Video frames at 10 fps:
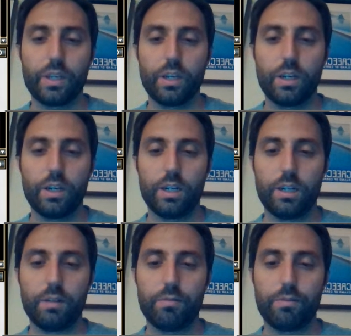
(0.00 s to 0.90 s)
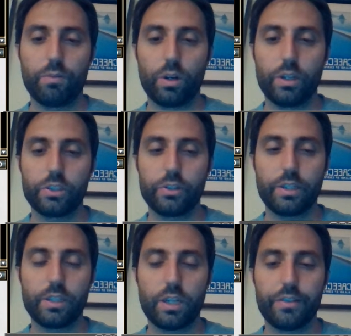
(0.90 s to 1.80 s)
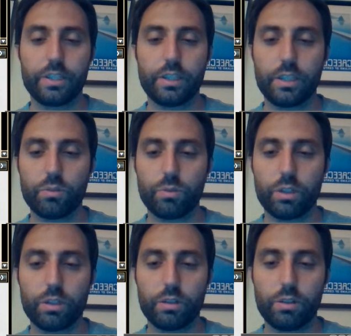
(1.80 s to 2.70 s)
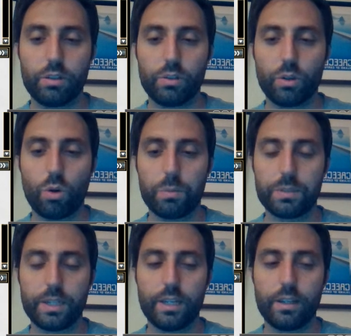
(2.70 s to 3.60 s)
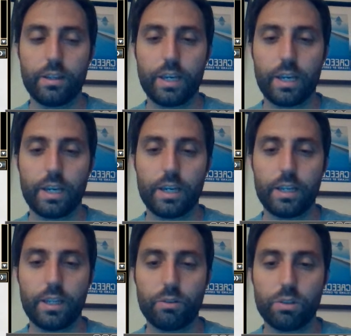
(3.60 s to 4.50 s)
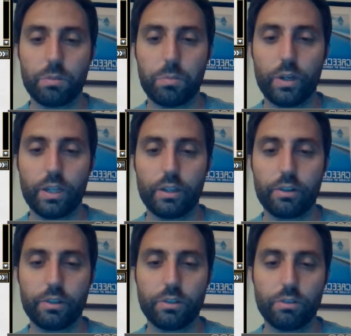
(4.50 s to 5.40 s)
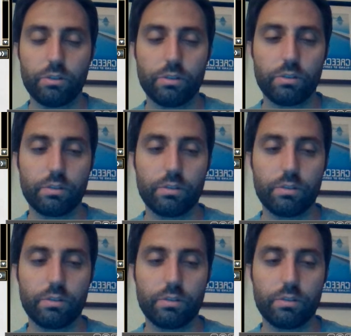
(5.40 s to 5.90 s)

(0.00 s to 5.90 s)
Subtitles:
4 histories, obviously, because we're doing the Corpse Knight thing, and that was the point. Lingering Souls,